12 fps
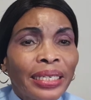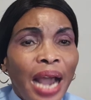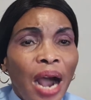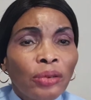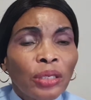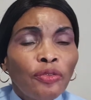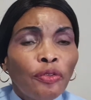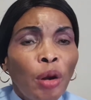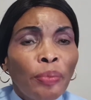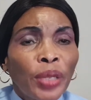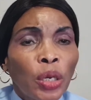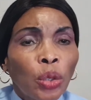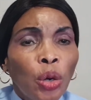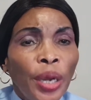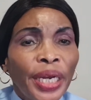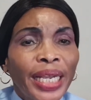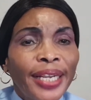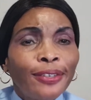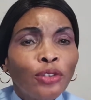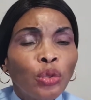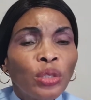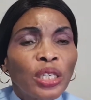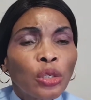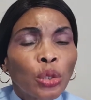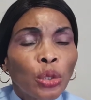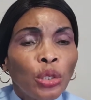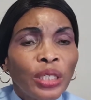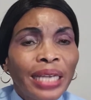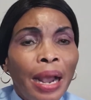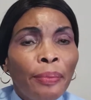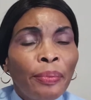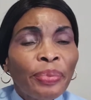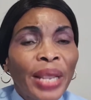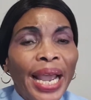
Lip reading: down from the groin into the scrotum,